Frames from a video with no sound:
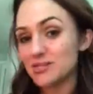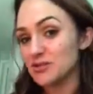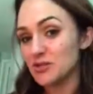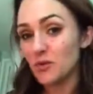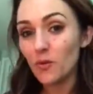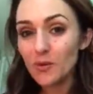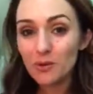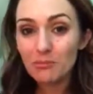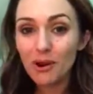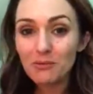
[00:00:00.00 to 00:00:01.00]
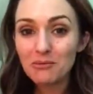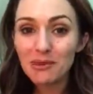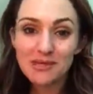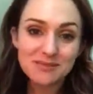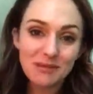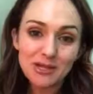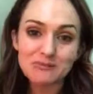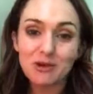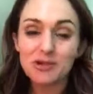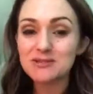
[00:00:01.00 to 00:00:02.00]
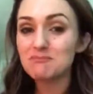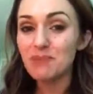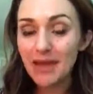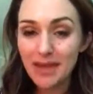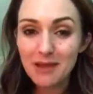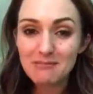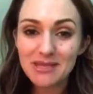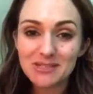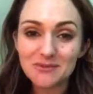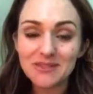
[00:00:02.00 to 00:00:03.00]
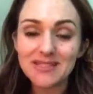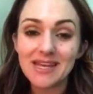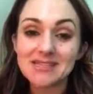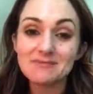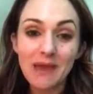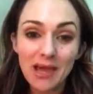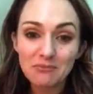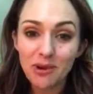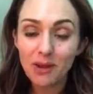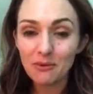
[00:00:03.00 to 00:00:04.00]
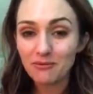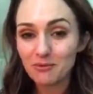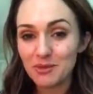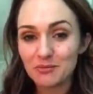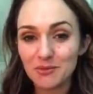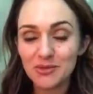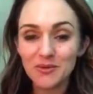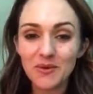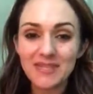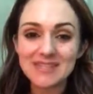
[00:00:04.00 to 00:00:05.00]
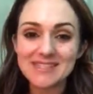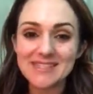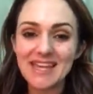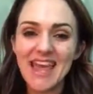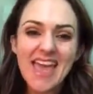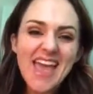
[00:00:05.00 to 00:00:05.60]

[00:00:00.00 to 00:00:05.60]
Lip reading: There's an oil primer by Smashbox. Becca makes a really nice matte primer for people with oily skin.